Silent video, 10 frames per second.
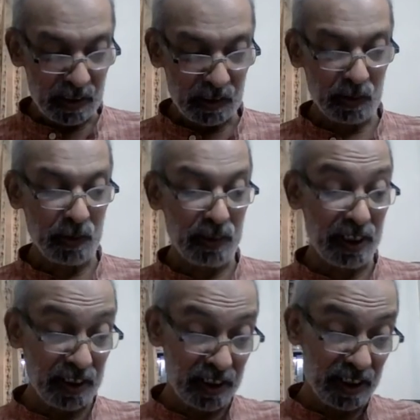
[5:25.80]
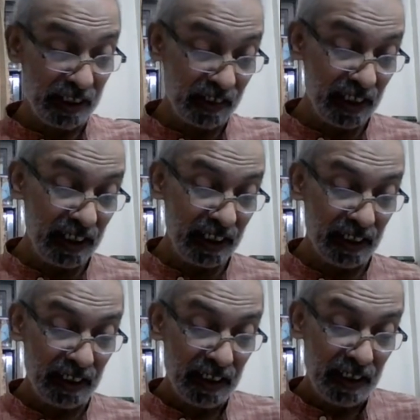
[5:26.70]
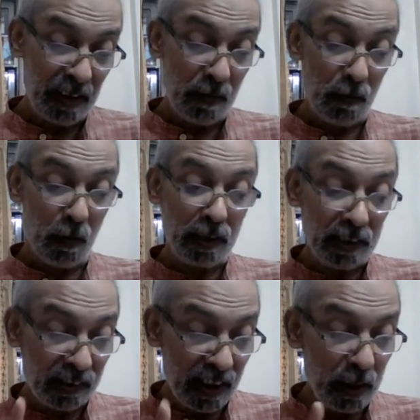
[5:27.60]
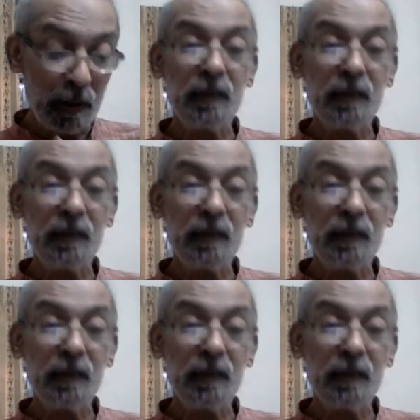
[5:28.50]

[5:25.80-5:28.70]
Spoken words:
So Sri Krishna is telling, for the sake of